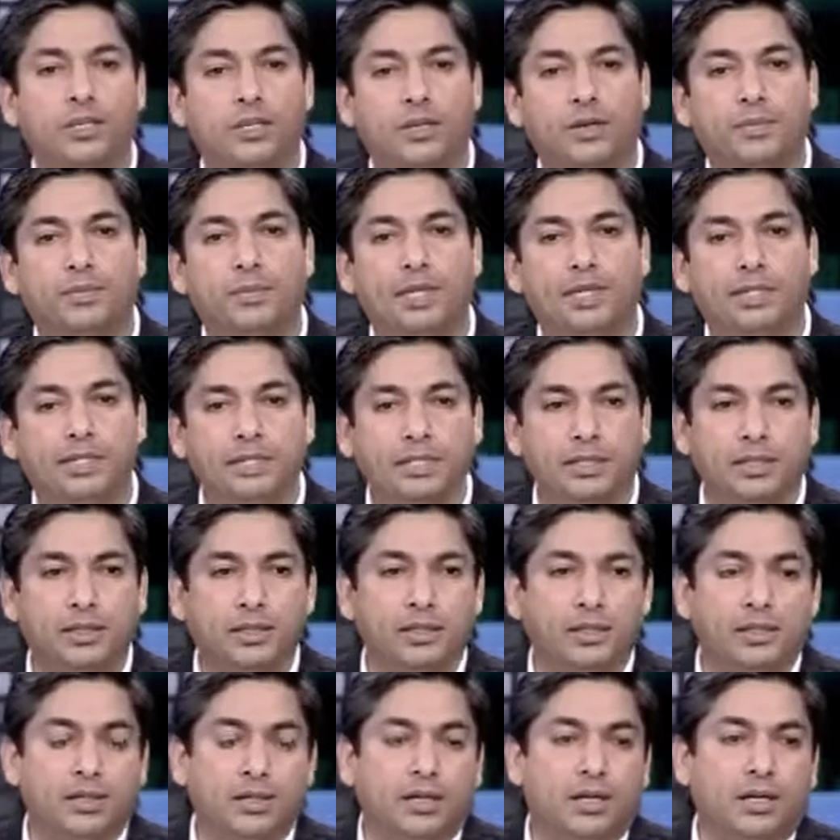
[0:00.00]
a
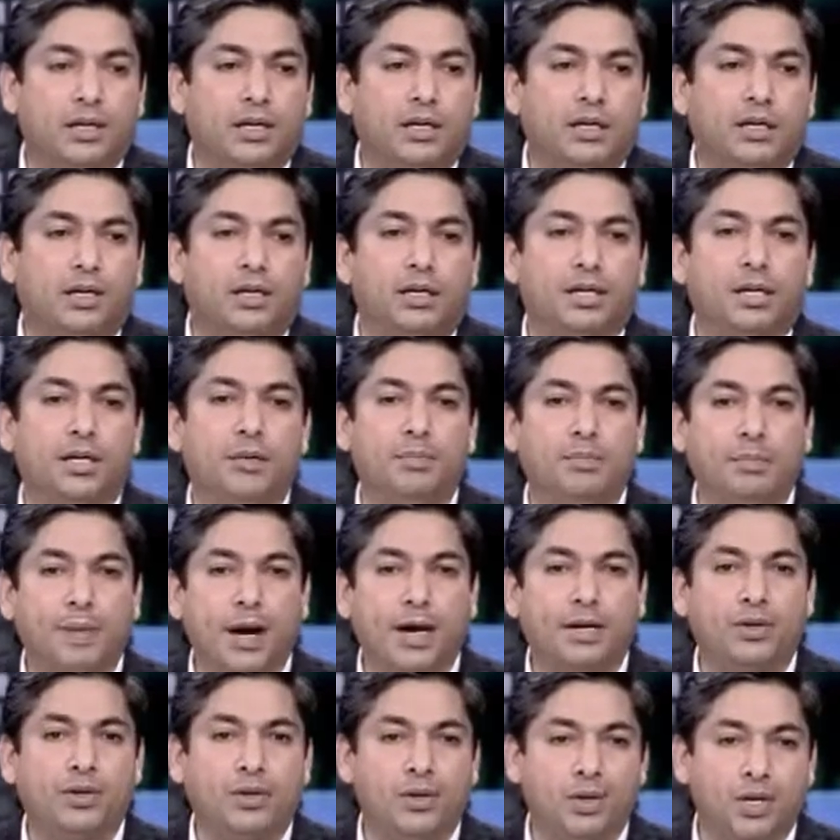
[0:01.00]
major
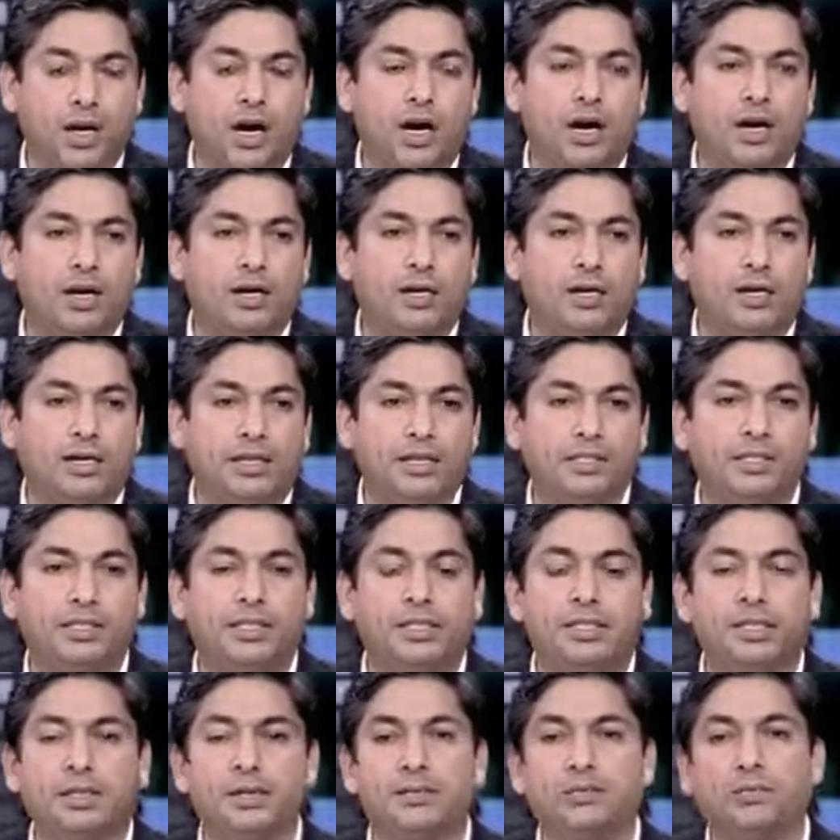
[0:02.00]
impact on our
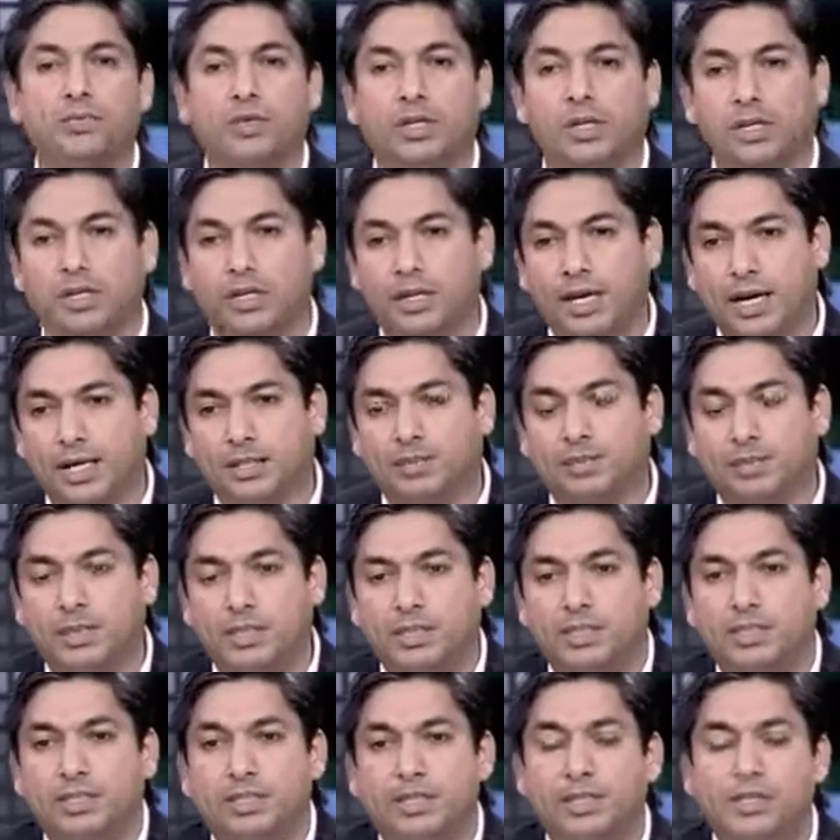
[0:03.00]
industry. As per
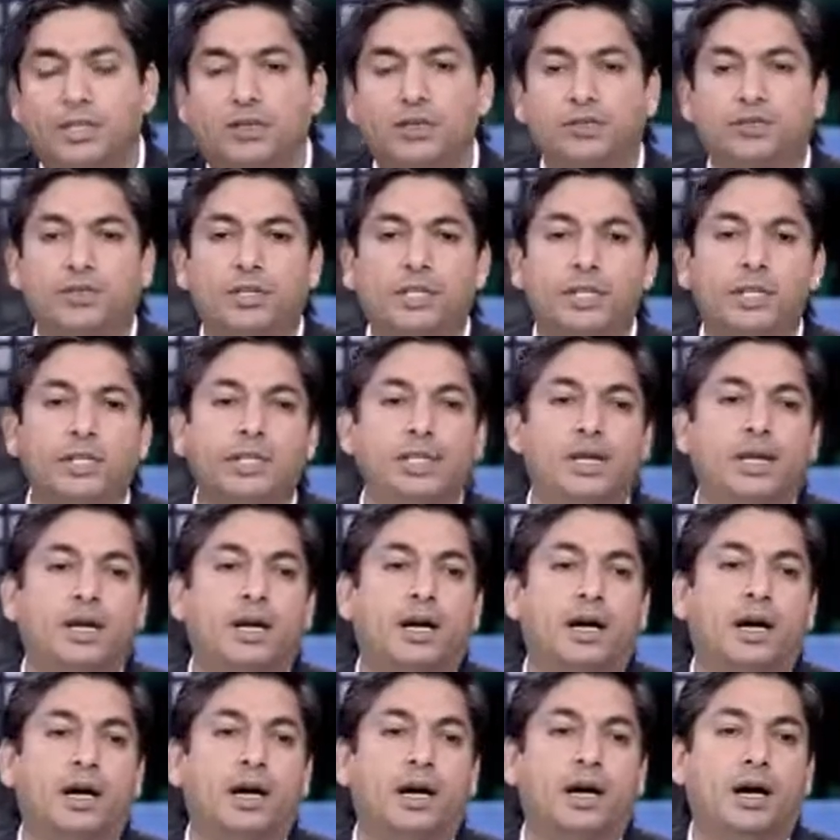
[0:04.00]
the study of the
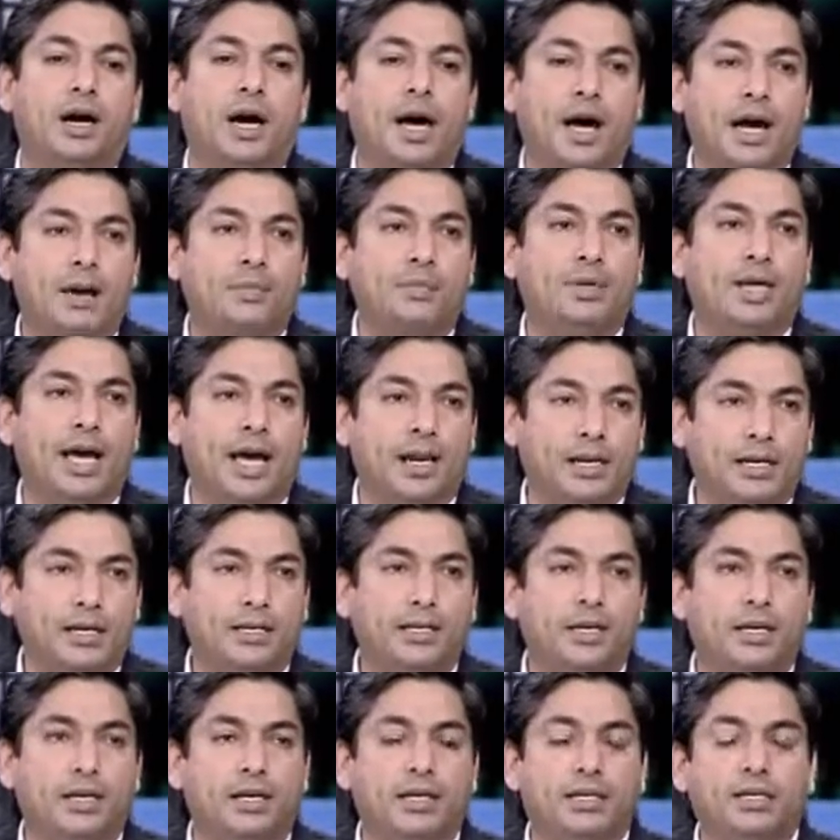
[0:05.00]
IIM
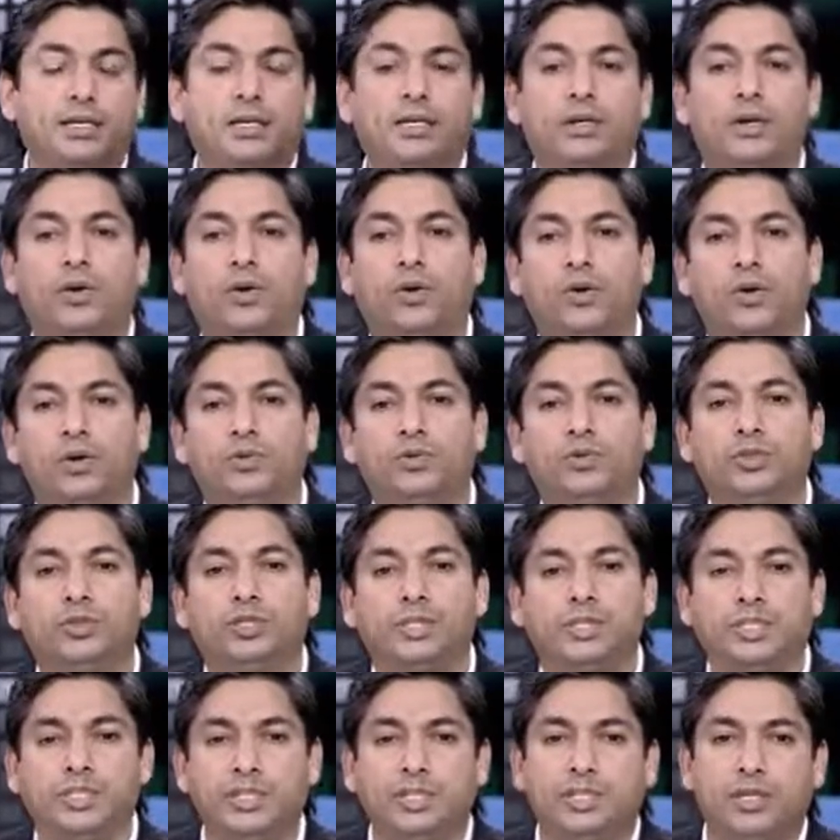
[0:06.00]
Calcutta,
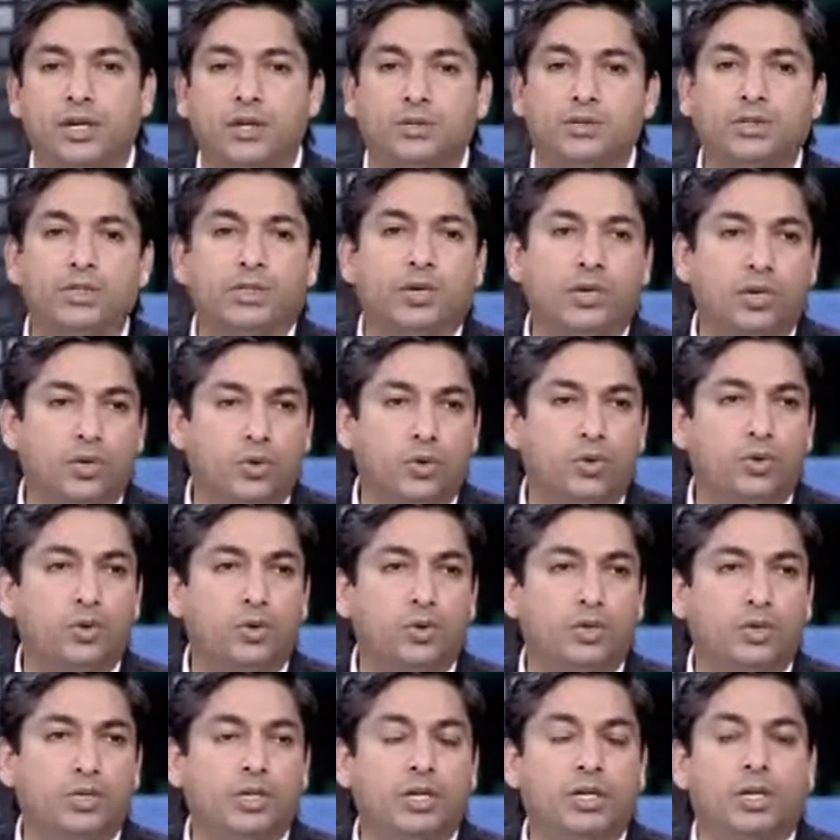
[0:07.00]
almost 60,000
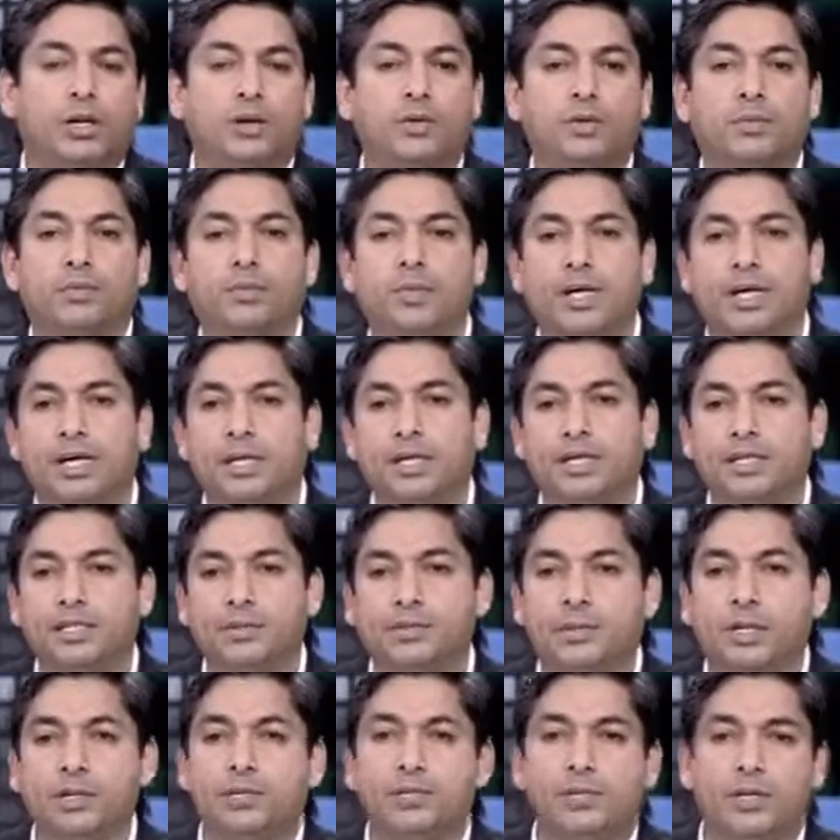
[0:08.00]
crores money
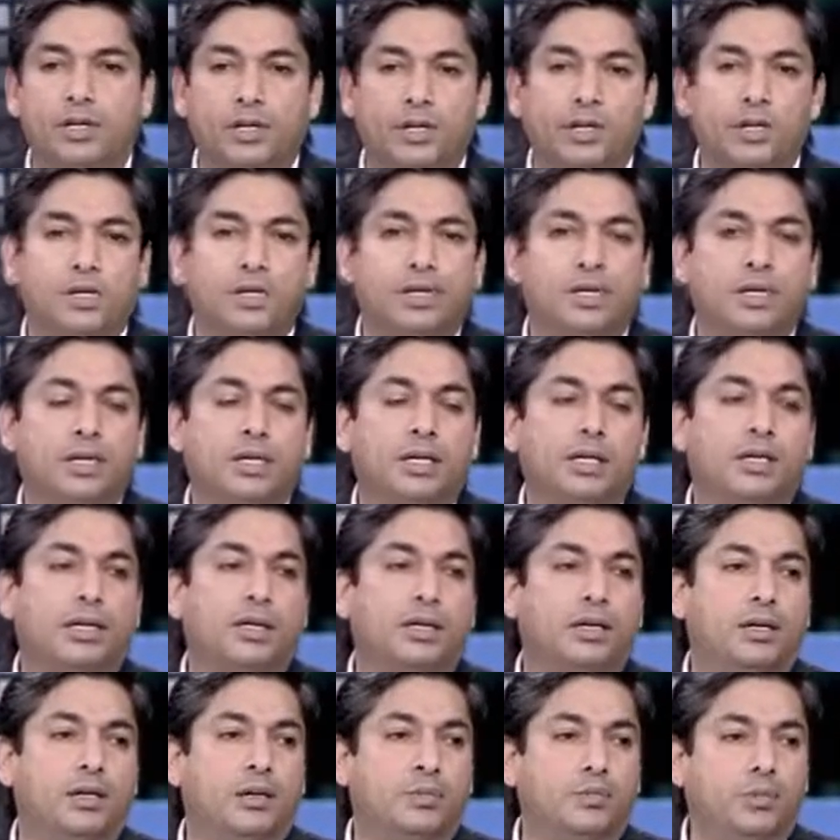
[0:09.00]
is being burned
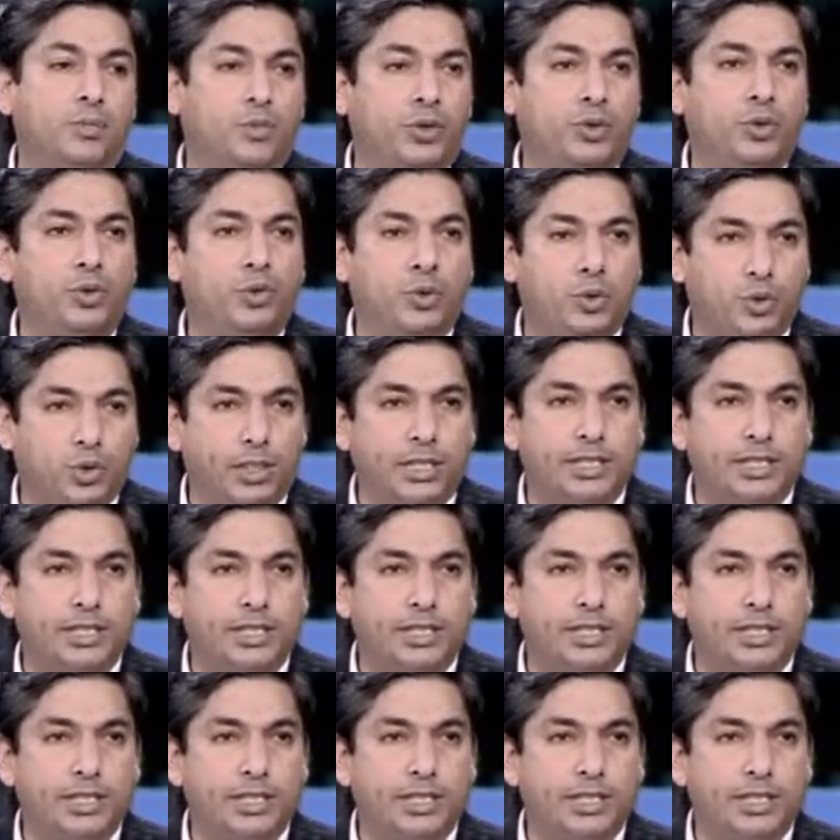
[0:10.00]
due to